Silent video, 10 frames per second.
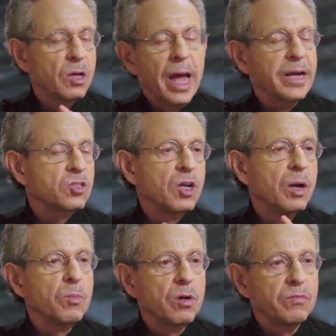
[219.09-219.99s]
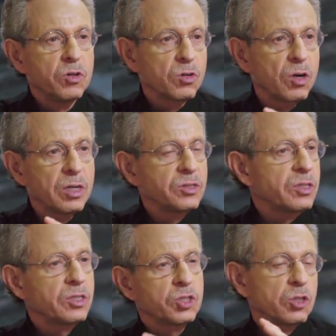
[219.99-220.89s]
X number of neurons
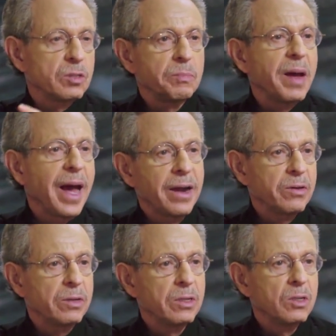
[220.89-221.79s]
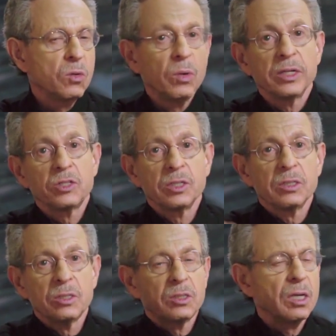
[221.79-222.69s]
at a certain pattern, which
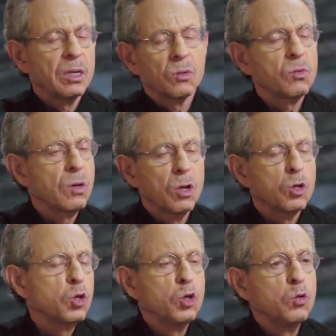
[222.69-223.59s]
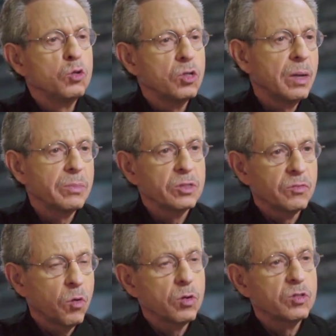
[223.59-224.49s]
is uh, huge numbers
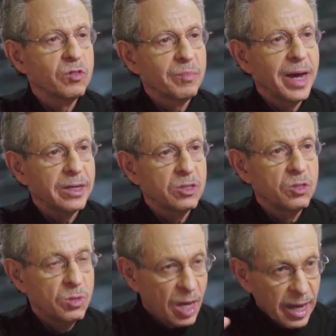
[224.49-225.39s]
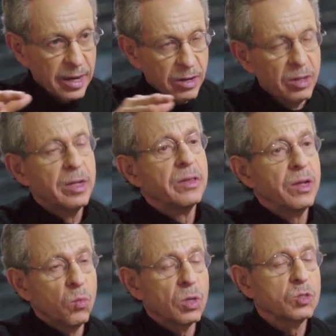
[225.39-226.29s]
of orders of magnitude higher
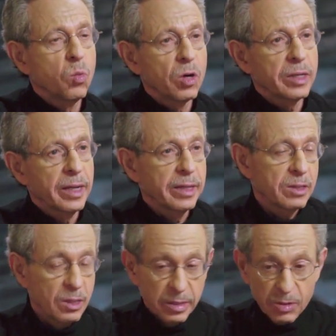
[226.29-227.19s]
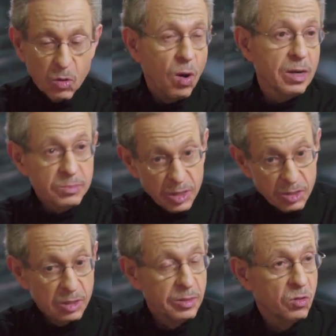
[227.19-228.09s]
than what's working in the quantum
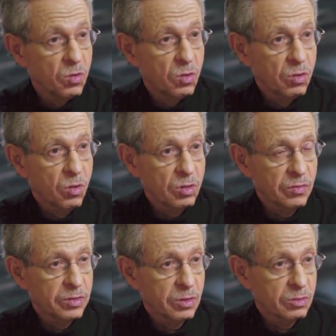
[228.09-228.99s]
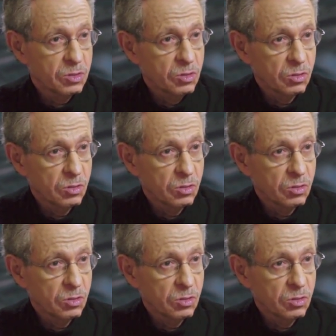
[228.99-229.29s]
system in all, in all of those